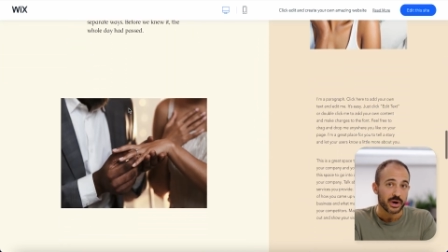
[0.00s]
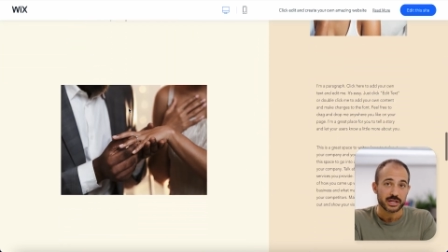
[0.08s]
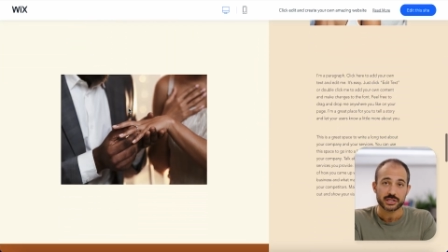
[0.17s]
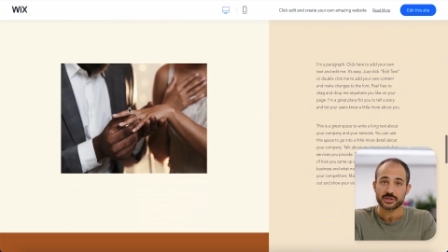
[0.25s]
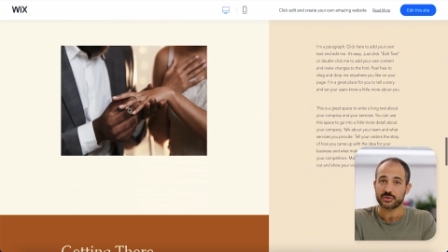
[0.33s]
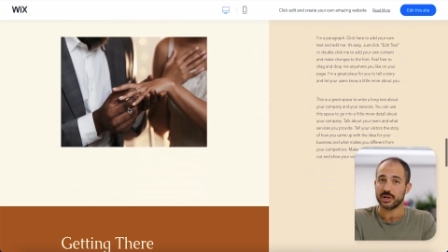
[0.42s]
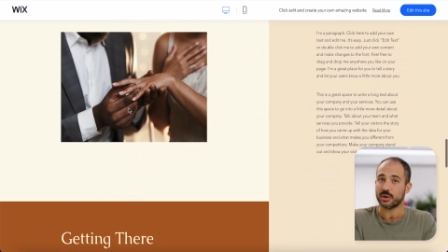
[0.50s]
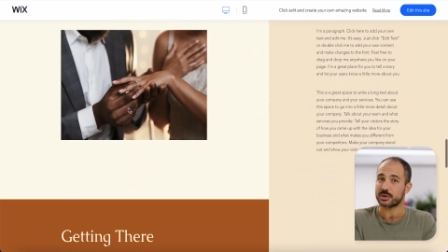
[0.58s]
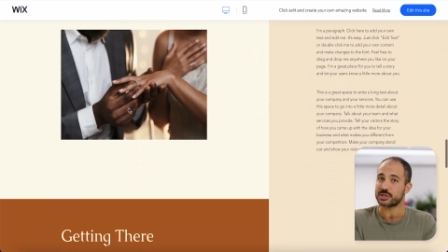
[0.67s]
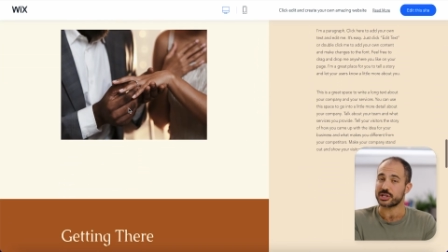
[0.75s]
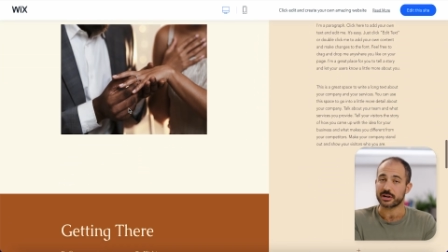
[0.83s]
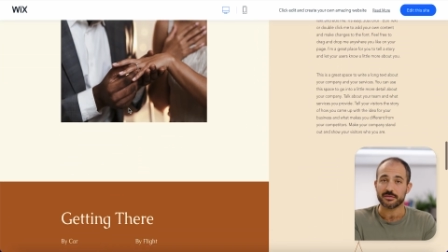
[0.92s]
registry or
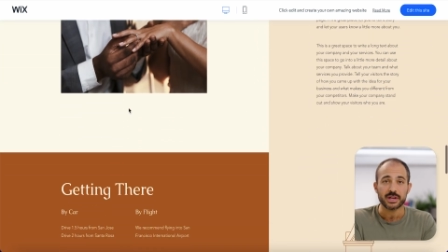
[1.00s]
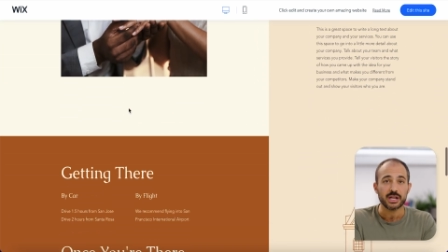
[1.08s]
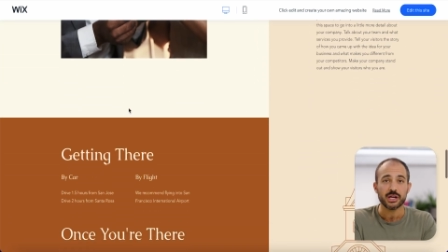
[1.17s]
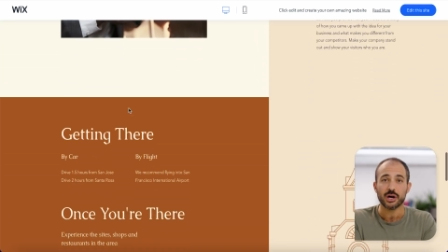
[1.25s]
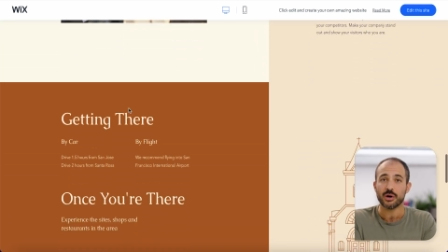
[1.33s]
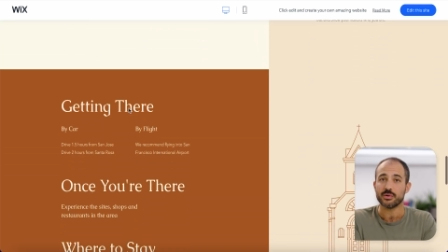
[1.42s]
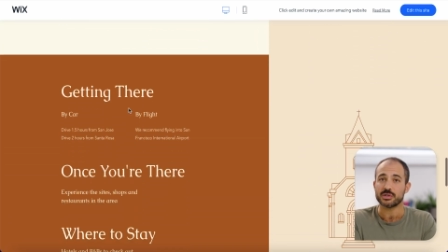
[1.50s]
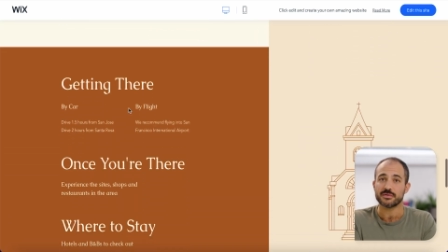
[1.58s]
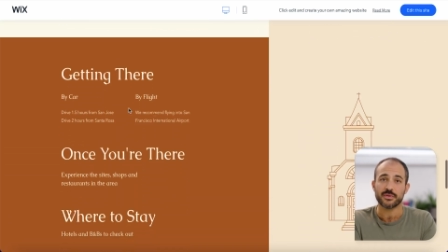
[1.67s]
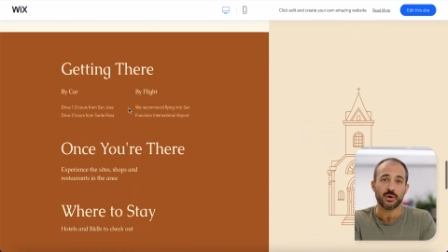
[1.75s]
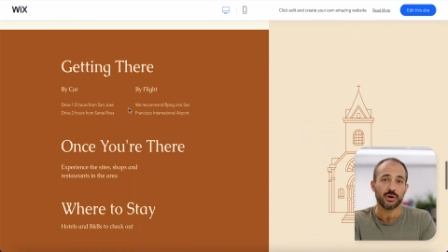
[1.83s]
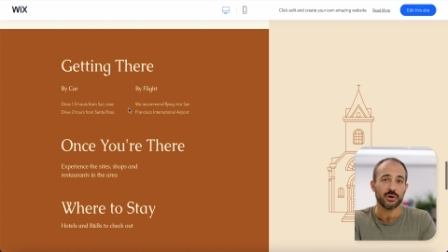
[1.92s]
share videos,
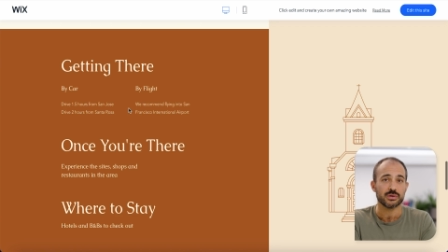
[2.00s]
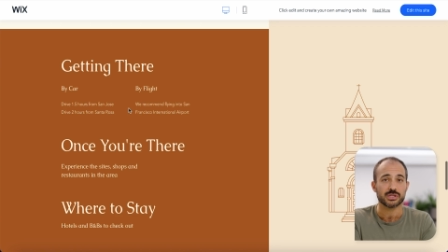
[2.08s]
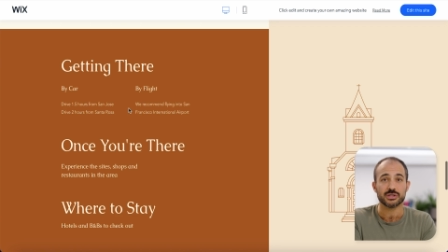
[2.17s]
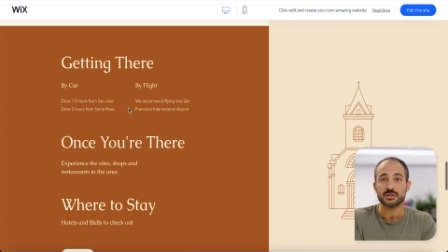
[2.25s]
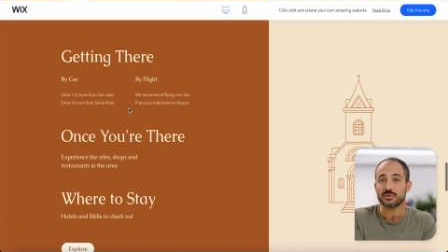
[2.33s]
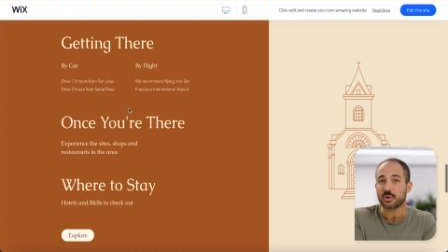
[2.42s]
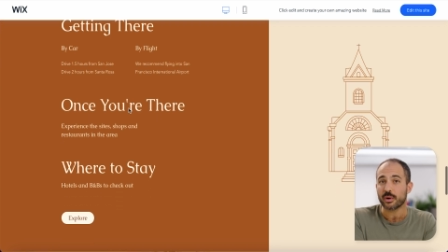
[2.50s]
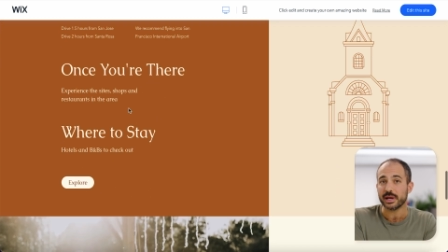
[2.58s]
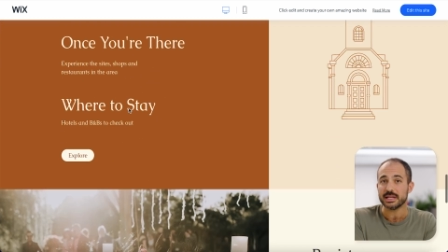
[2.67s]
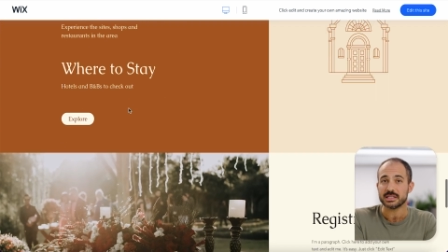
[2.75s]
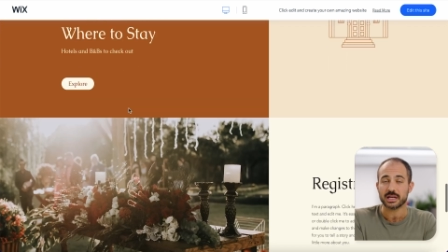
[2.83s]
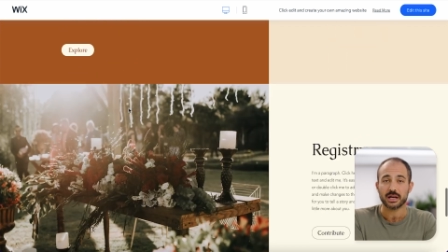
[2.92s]
photos, and
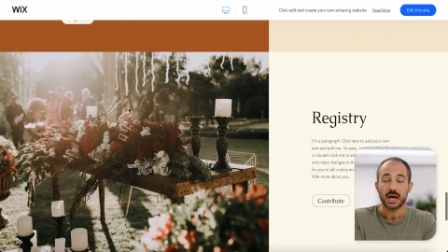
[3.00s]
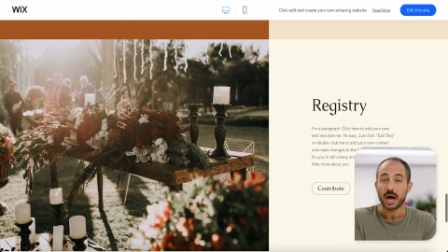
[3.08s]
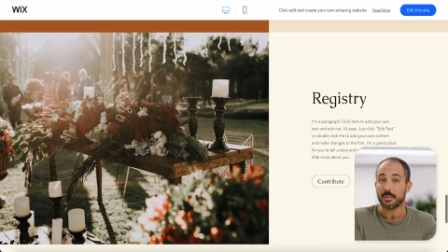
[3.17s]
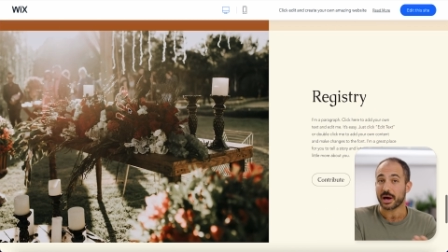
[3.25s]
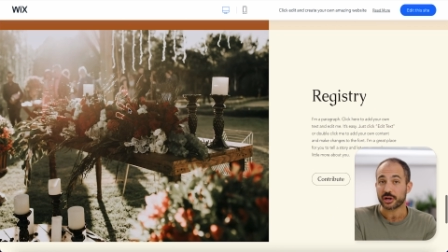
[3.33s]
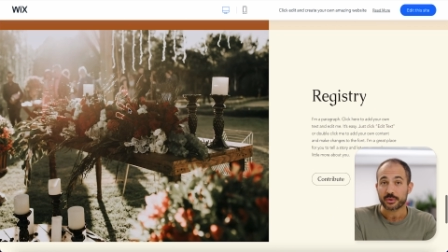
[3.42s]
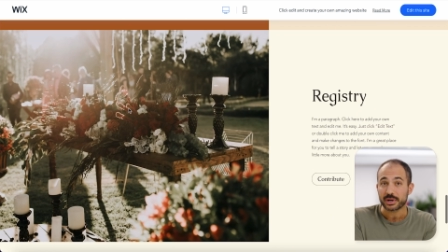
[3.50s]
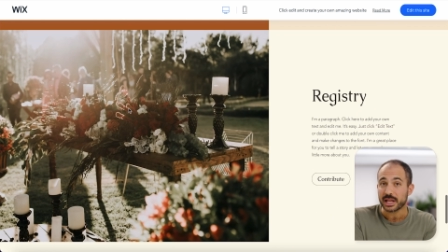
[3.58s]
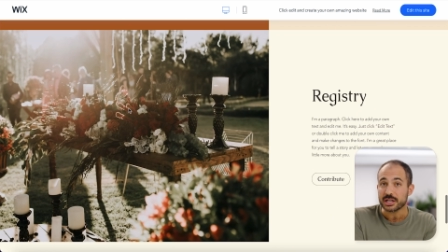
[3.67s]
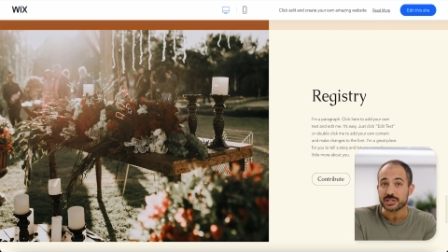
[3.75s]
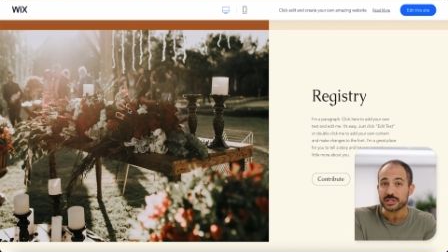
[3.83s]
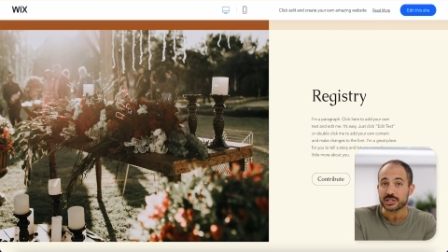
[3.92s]
stories uh, about your
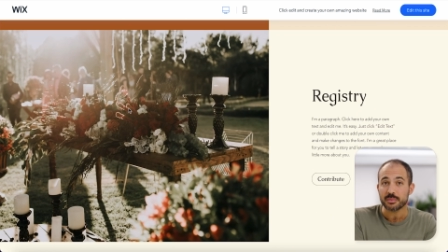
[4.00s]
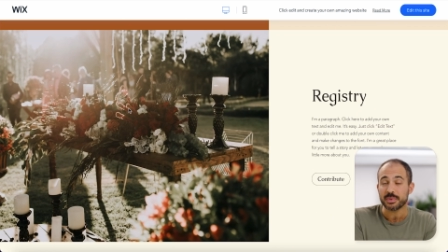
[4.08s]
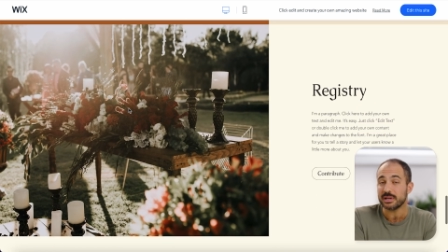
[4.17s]
relationship